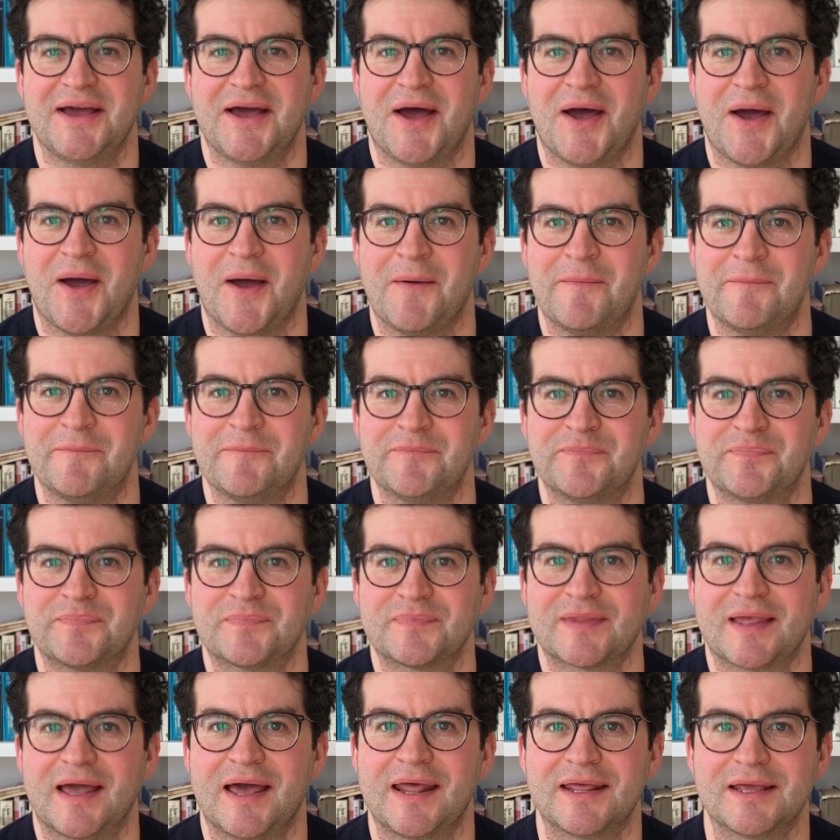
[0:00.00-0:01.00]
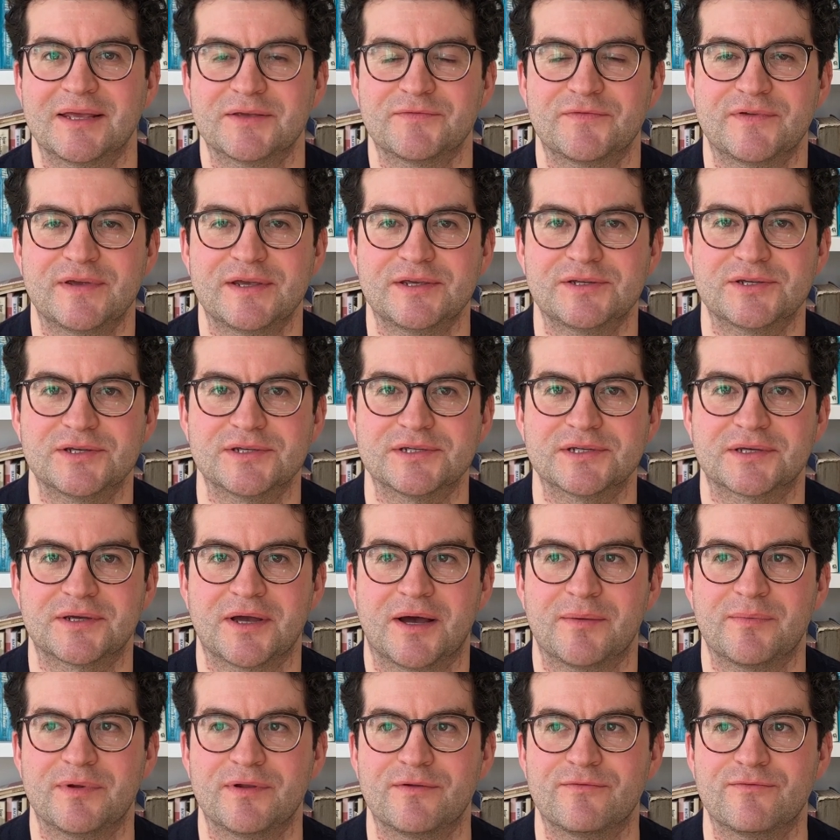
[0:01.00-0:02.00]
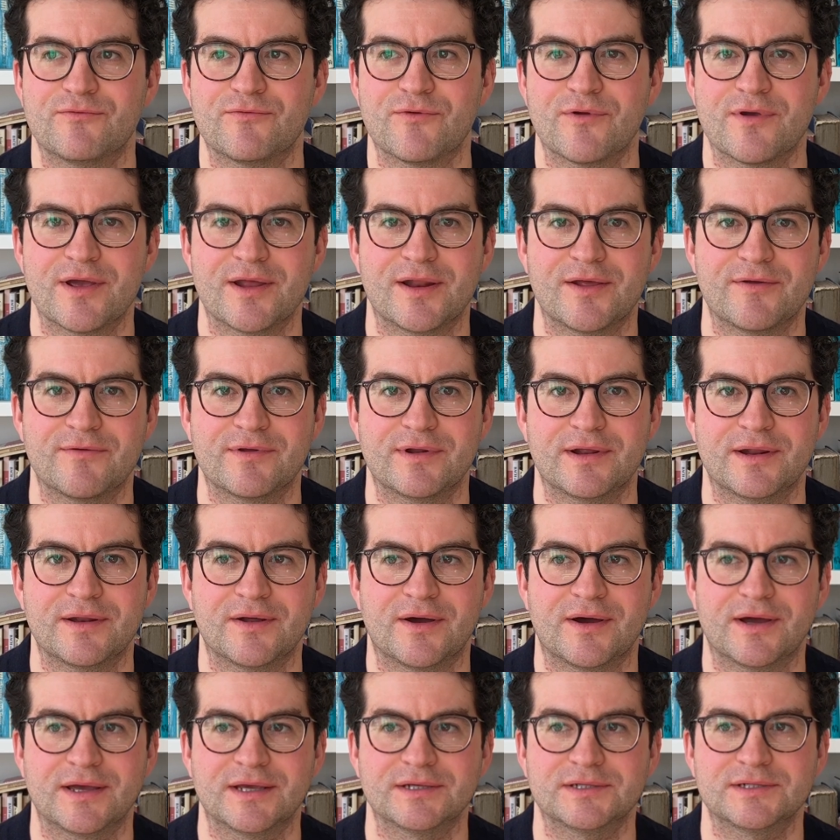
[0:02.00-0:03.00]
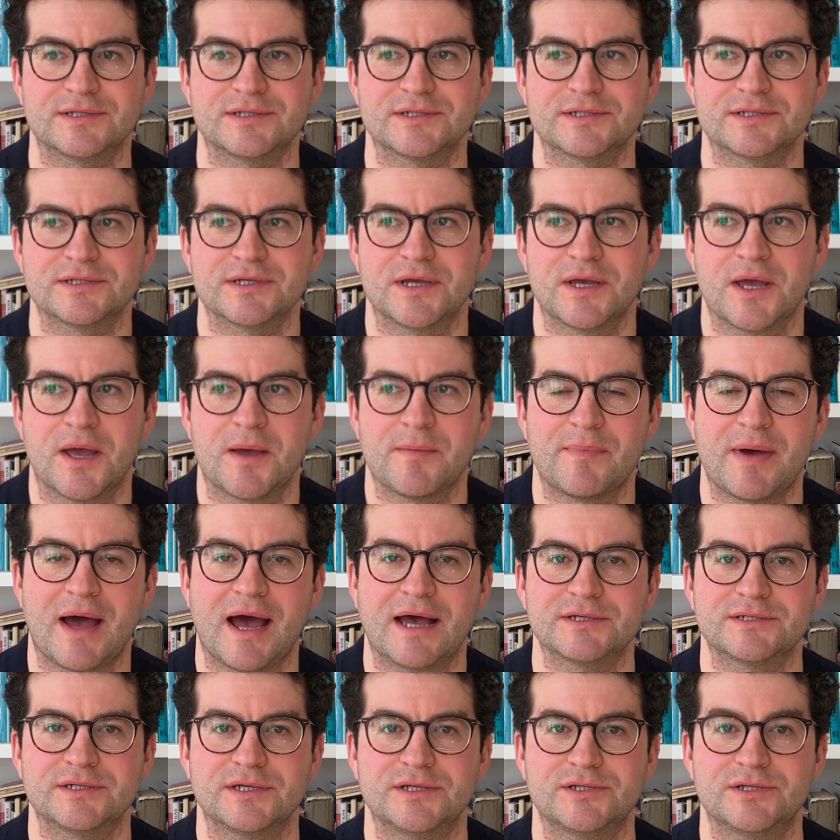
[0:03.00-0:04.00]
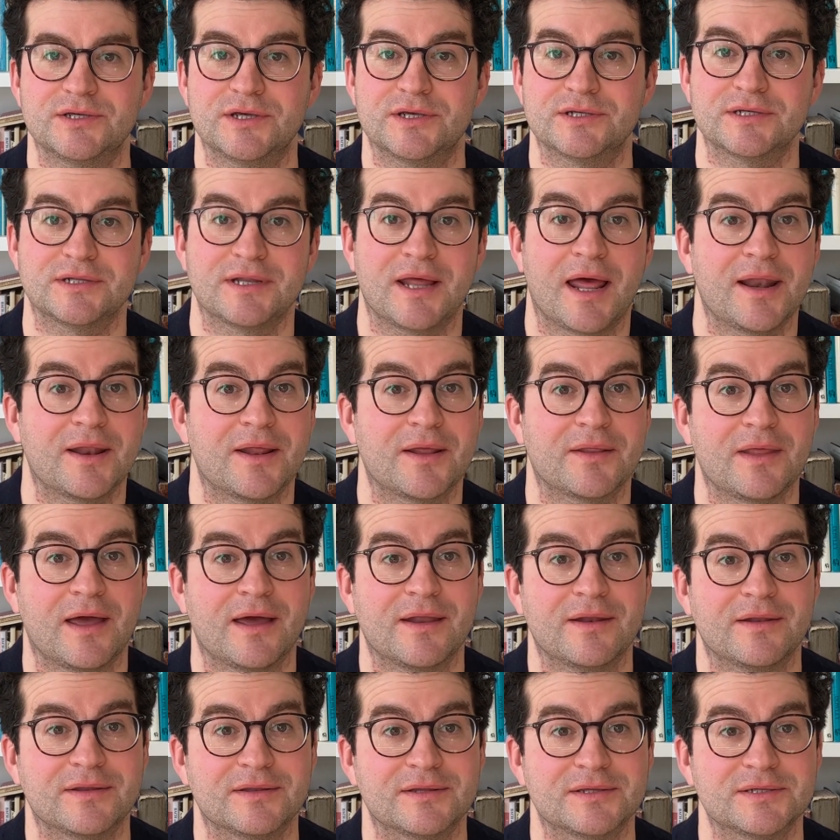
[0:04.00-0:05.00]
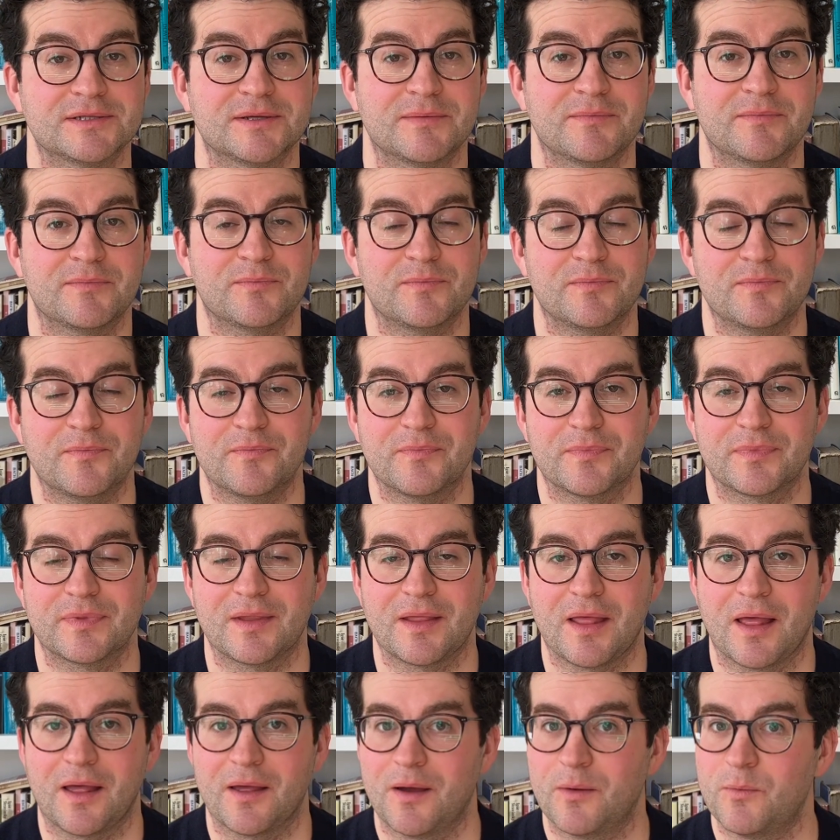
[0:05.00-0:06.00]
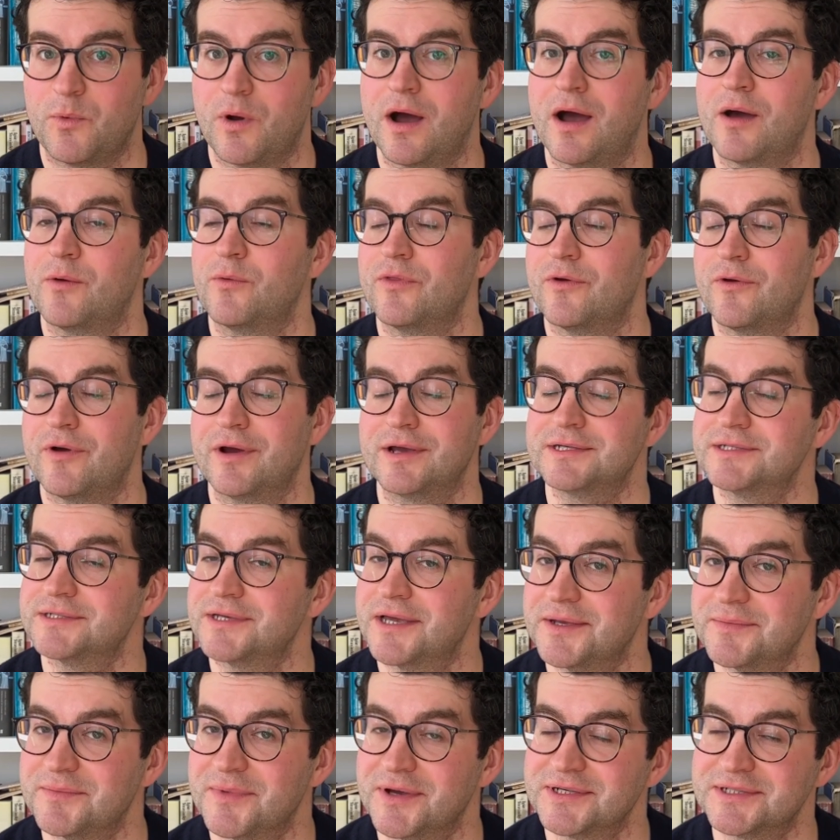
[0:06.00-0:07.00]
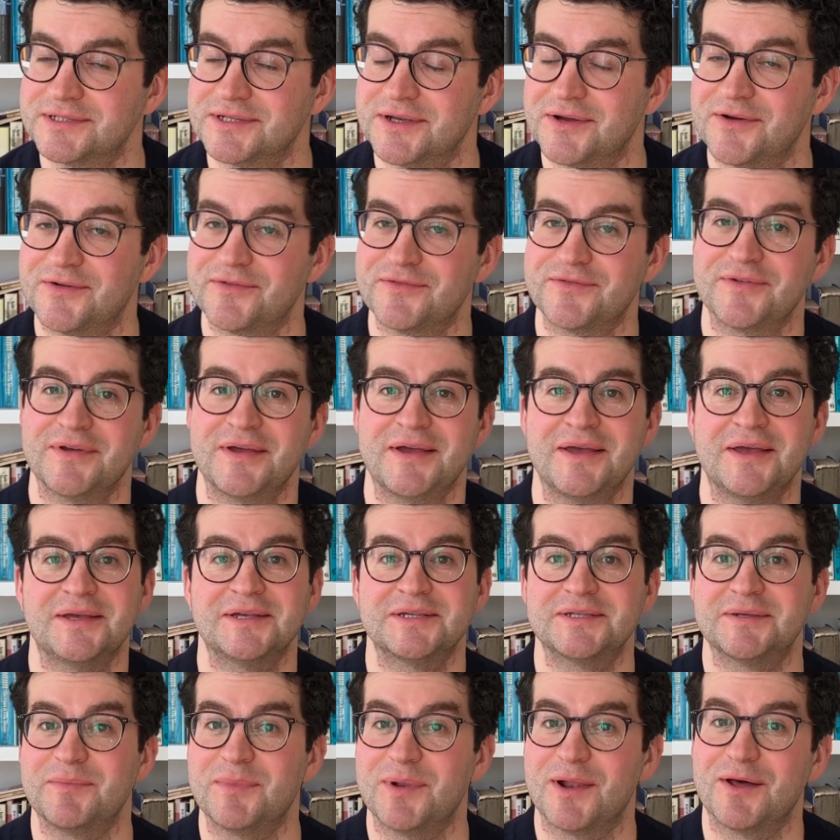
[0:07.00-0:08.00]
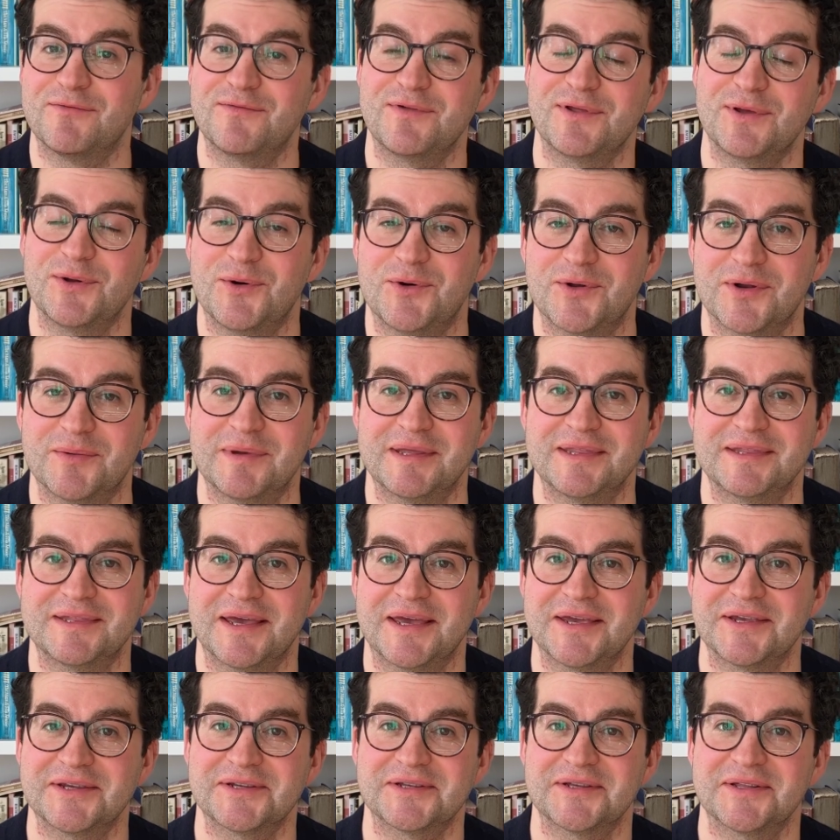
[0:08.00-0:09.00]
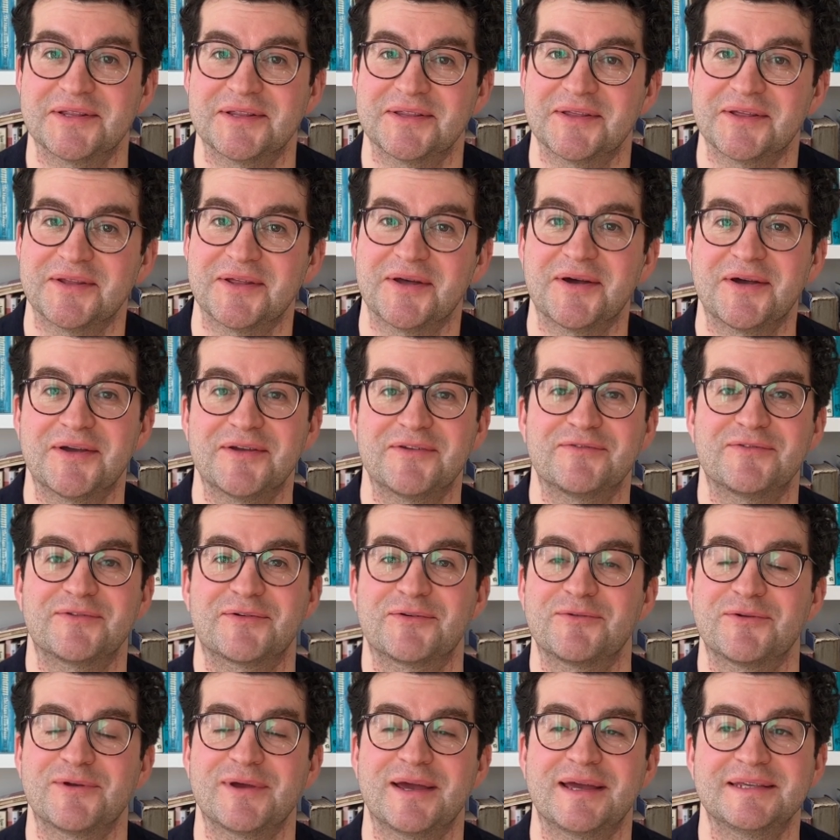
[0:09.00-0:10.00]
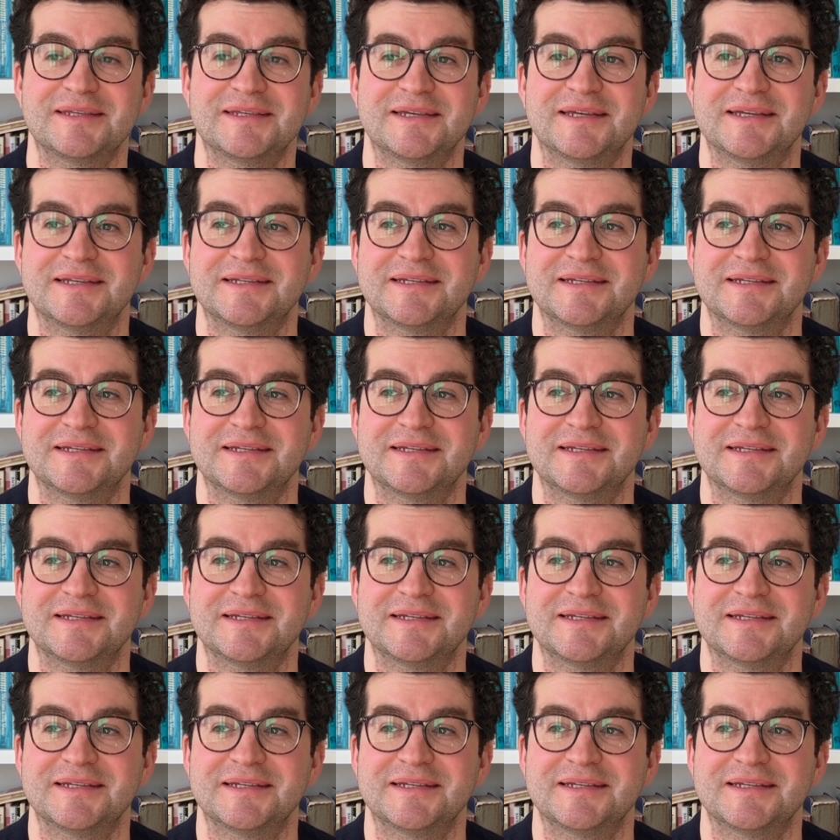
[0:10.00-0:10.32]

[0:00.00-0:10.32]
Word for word: Um, and it features a couple of really, really nice passages and, and, and some while, though I say it myself, some lovely ornamentation that I've created.